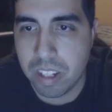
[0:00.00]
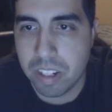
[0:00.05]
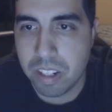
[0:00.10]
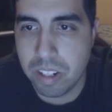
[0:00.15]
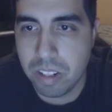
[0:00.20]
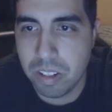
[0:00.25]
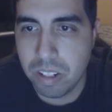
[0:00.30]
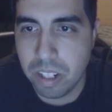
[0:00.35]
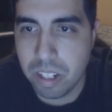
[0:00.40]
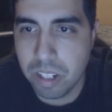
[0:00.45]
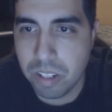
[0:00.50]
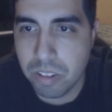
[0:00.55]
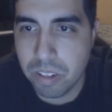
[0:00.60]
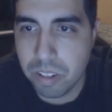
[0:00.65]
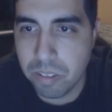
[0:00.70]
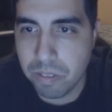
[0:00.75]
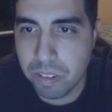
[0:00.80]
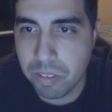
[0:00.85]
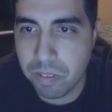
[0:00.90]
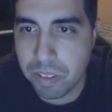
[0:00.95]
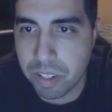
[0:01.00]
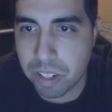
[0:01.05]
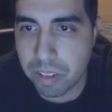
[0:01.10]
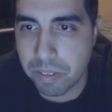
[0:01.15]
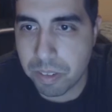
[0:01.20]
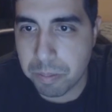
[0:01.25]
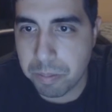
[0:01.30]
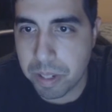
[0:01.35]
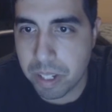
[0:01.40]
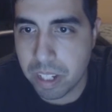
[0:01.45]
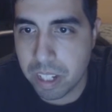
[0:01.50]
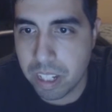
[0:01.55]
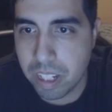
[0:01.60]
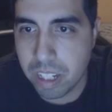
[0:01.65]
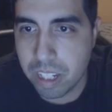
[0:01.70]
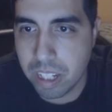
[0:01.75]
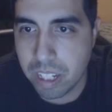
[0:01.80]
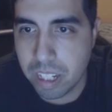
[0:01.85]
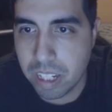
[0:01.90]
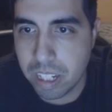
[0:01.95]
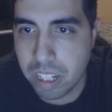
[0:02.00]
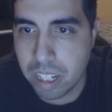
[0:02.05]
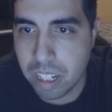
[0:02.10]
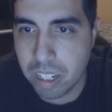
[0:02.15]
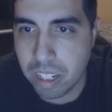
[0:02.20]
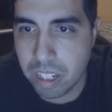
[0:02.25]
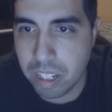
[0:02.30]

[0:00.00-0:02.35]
Still one hundred fifty of them. I